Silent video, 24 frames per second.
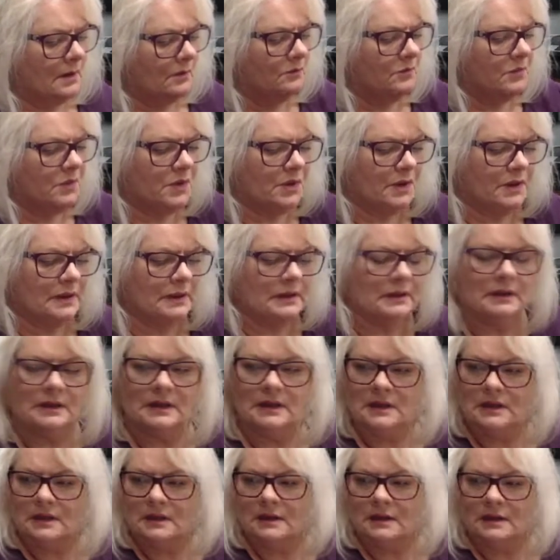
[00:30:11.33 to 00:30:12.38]
put
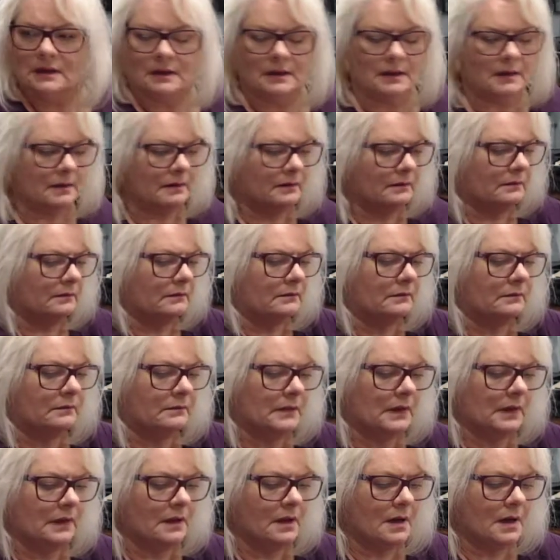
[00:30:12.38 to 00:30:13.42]
the
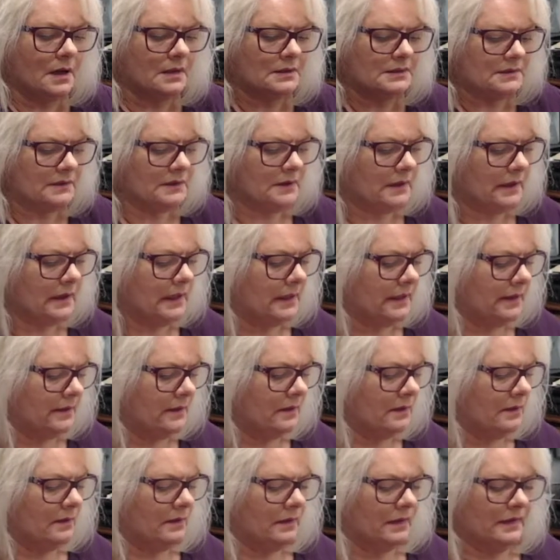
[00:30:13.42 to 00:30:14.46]
gloss on
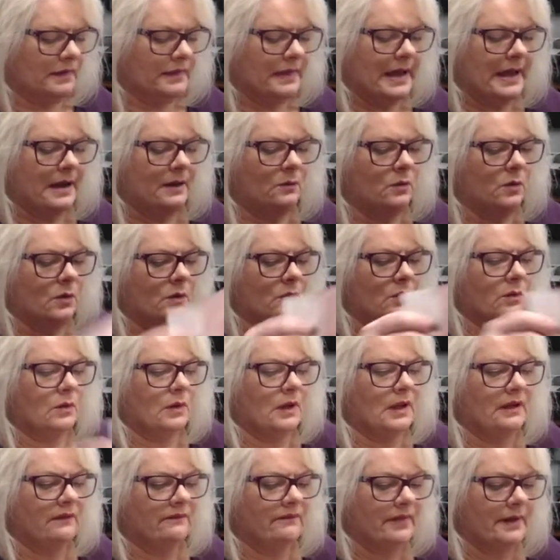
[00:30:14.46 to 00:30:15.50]
here, that will
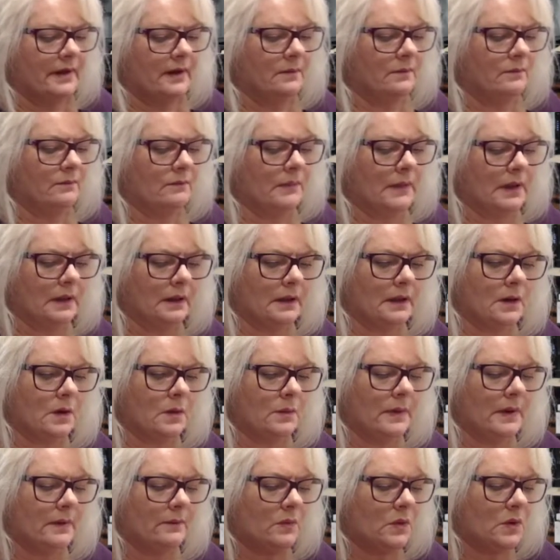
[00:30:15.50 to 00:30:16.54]
give them a little
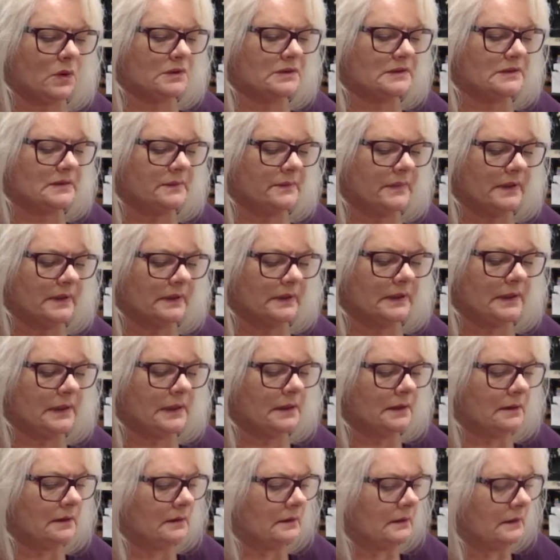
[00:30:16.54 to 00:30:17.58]
bit more stability.
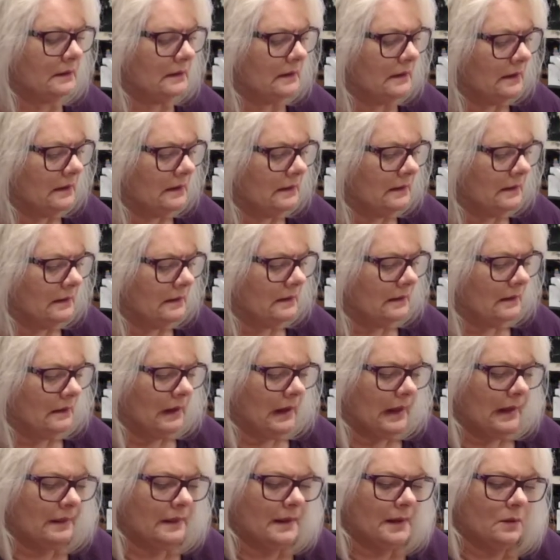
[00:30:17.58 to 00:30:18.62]

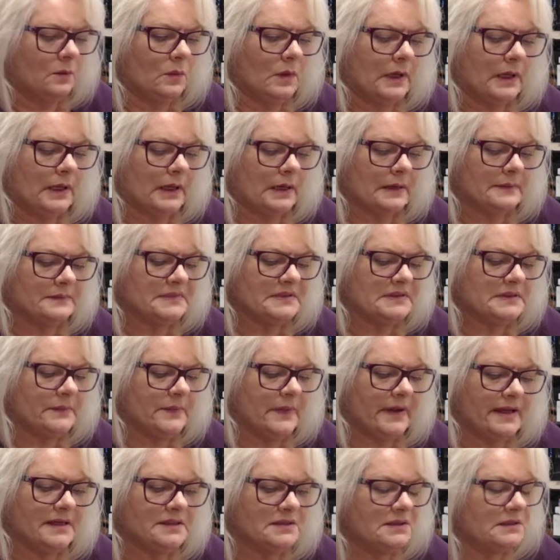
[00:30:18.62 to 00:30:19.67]
And then when it comes to
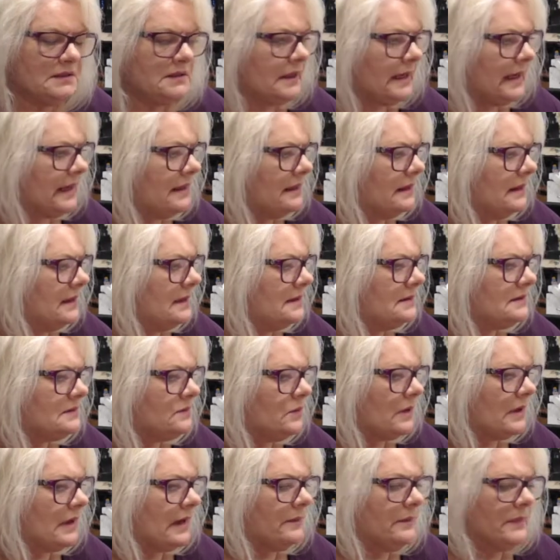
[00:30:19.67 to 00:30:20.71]
pages like this,
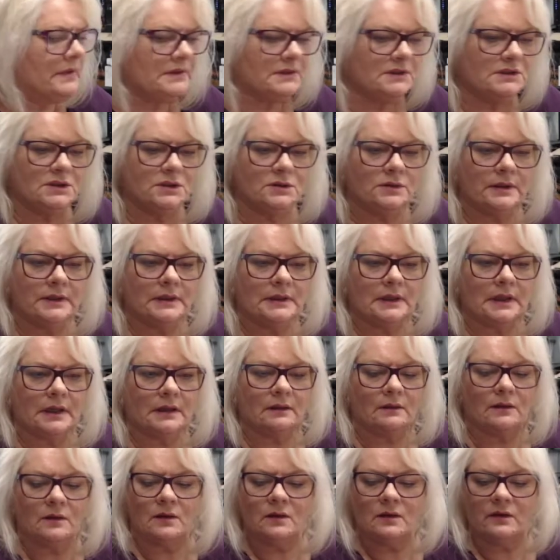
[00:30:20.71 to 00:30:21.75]
what I've been doing, I
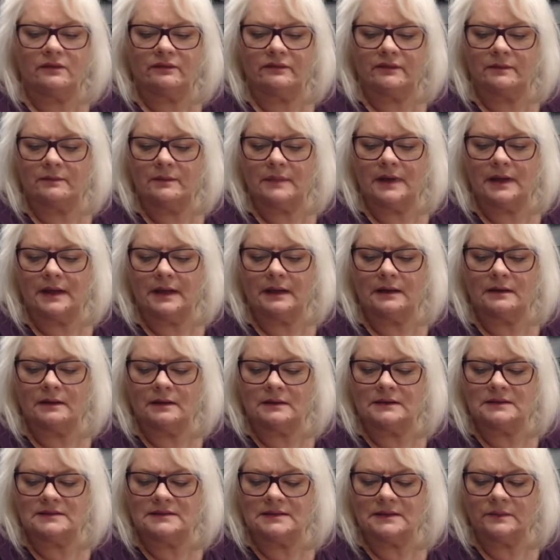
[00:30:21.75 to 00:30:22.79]
learned from my
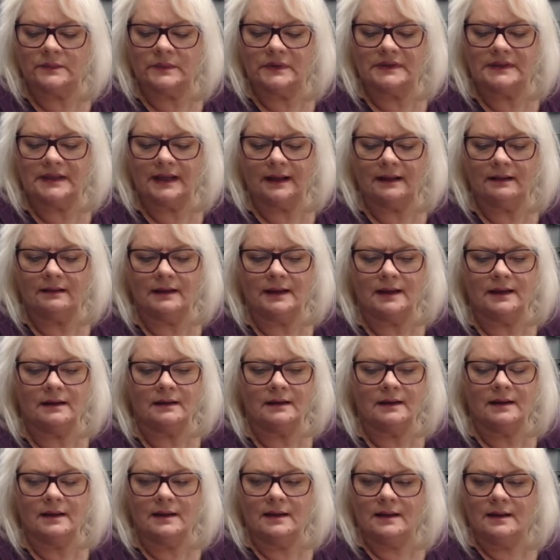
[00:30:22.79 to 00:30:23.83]
December daily,
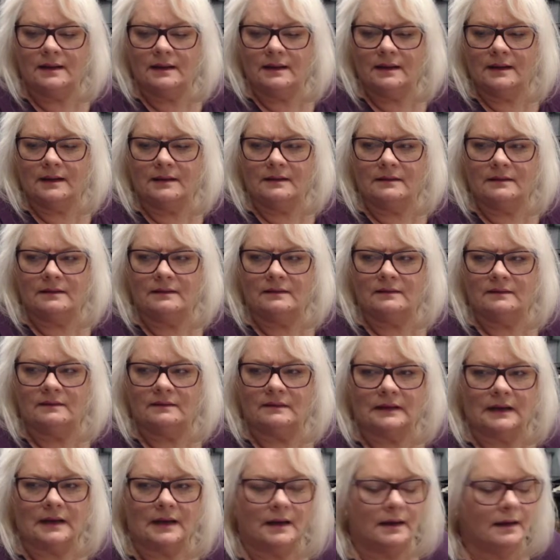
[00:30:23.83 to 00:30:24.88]
is
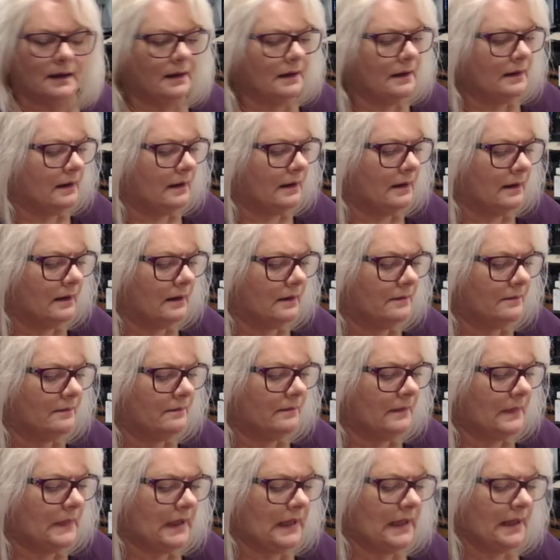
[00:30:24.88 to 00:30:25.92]
I
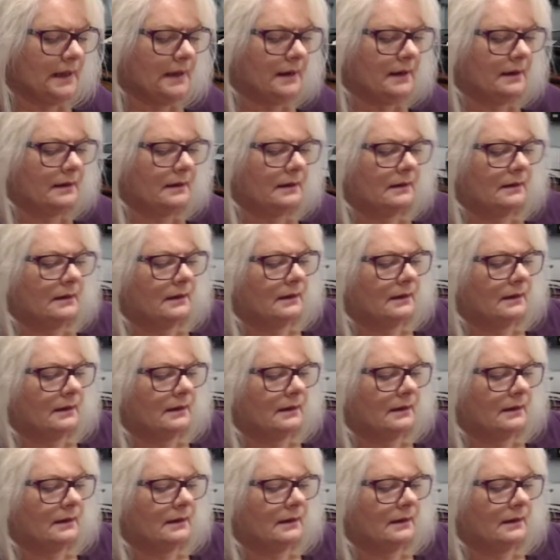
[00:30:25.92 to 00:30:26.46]
can